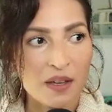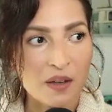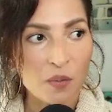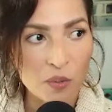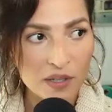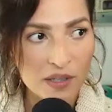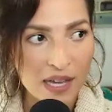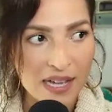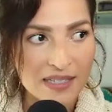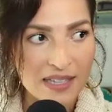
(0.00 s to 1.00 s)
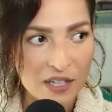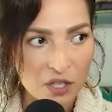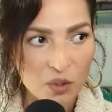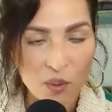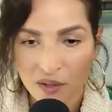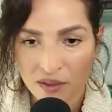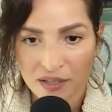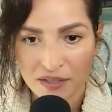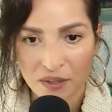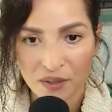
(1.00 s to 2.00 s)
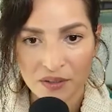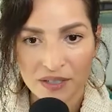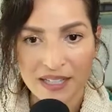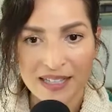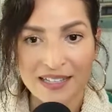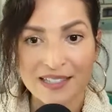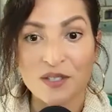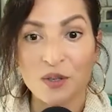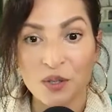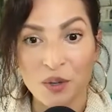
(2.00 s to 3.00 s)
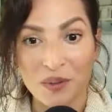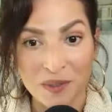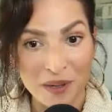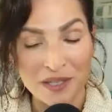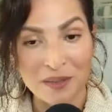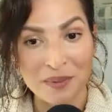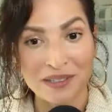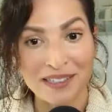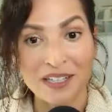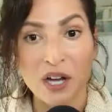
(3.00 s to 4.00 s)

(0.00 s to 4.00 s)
realize that you are the adult and that's still your responsibility,